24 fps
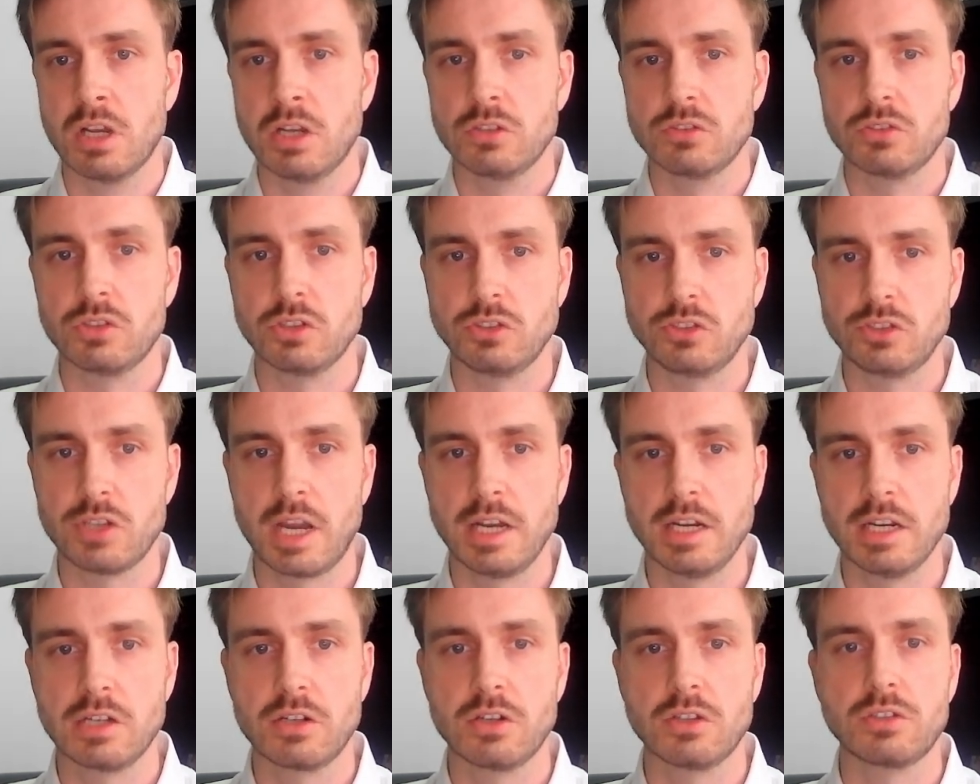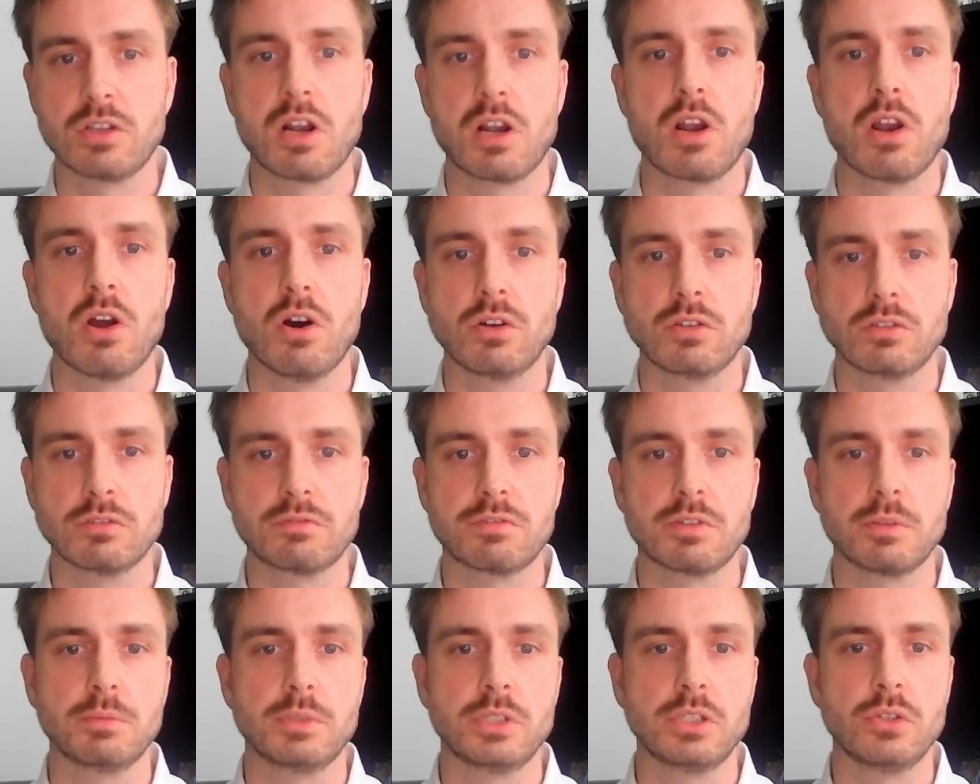So China got a loan
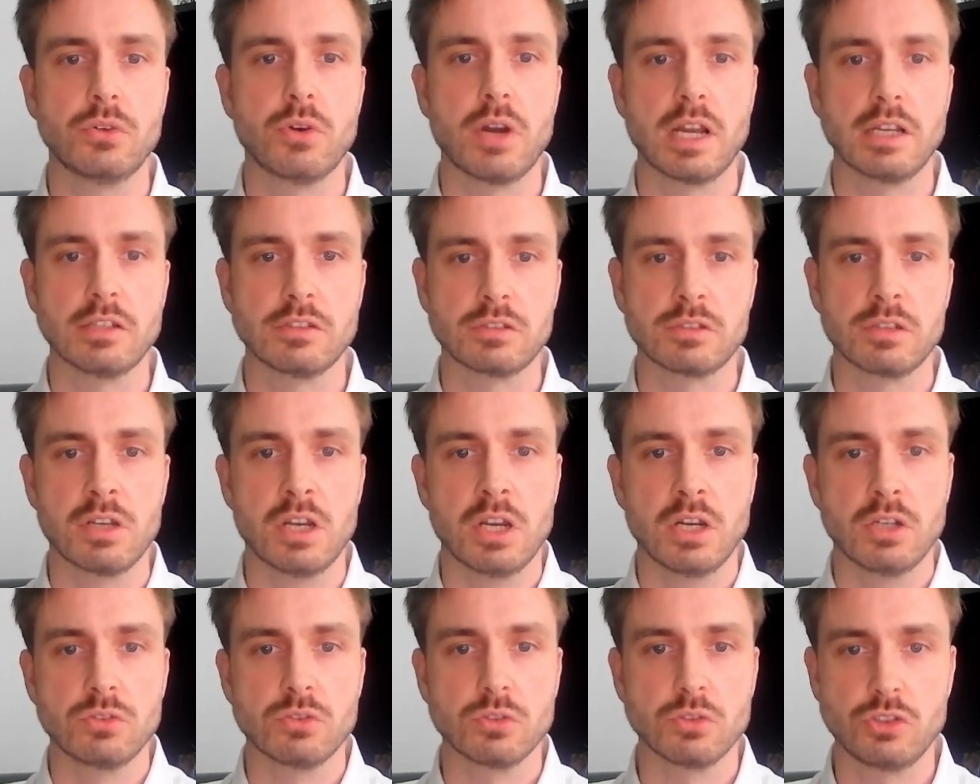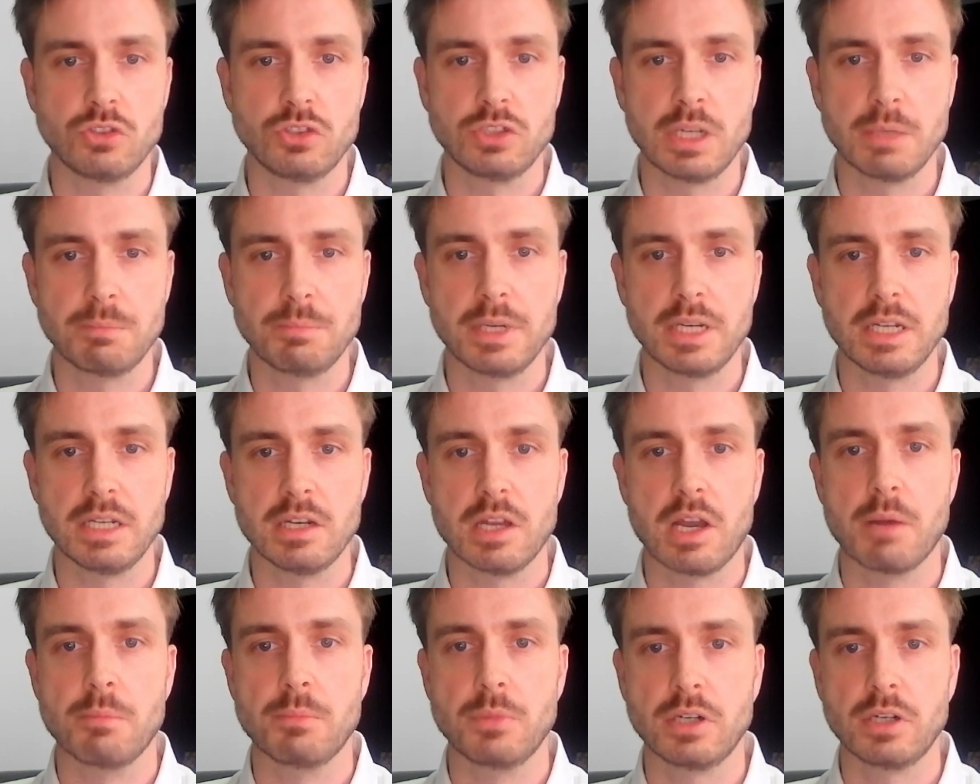from the US to ship in
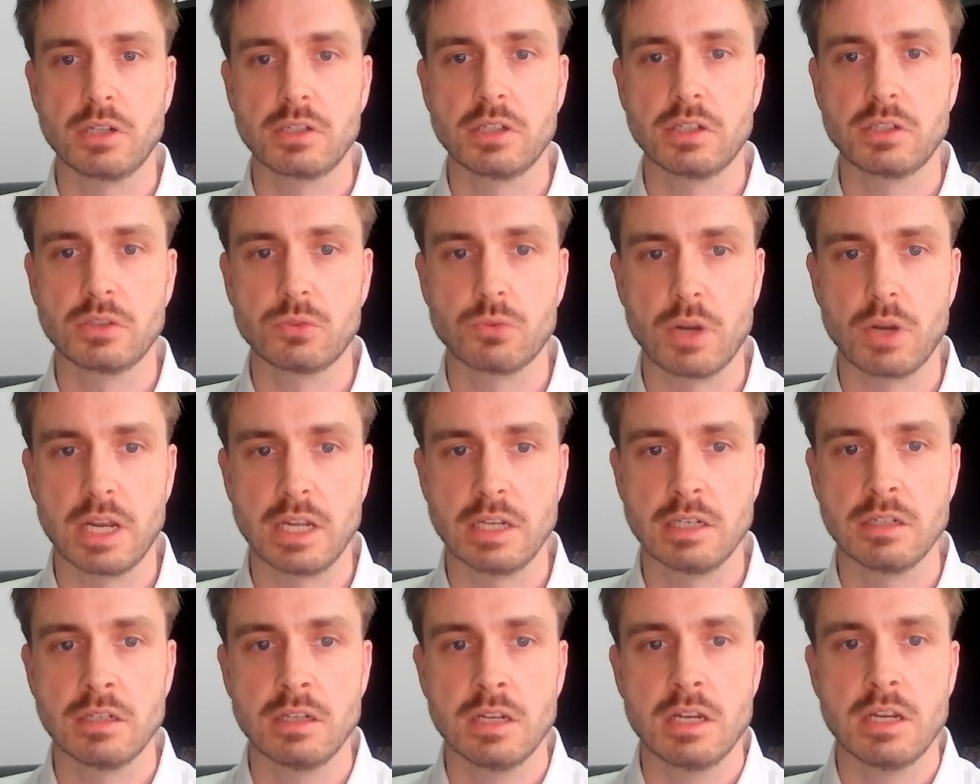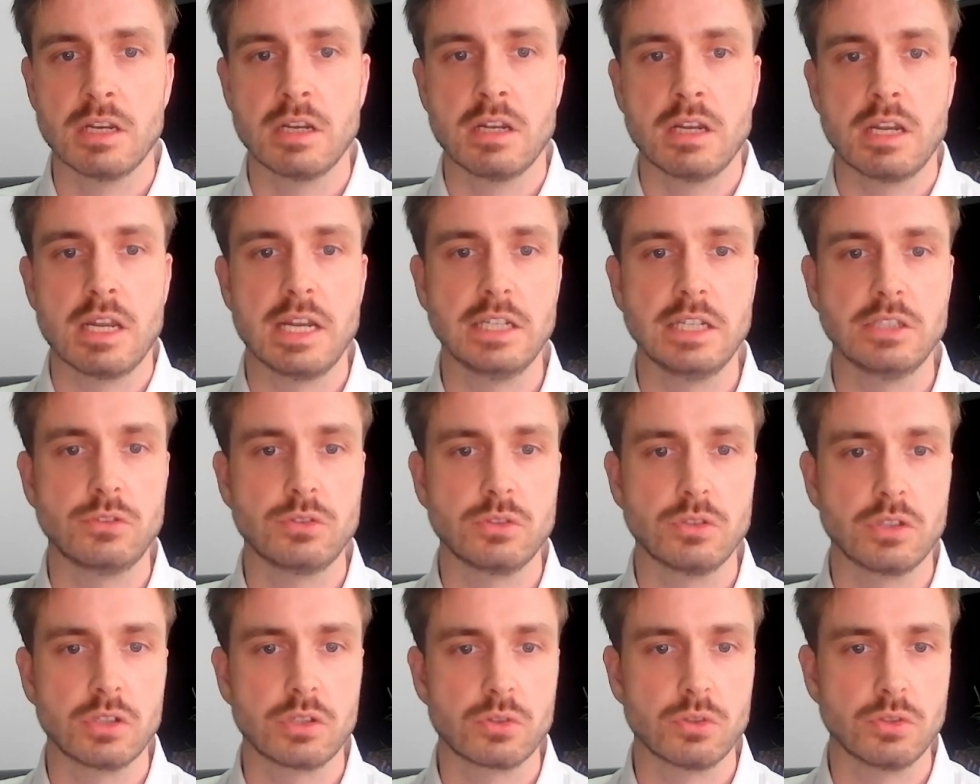American grain
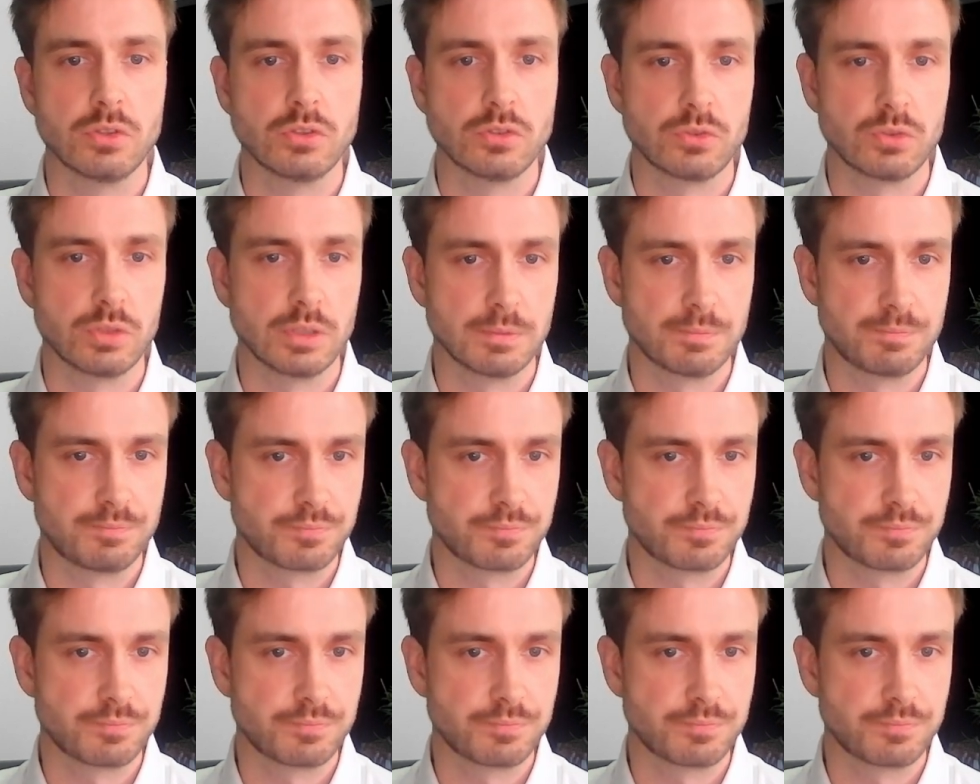into the country.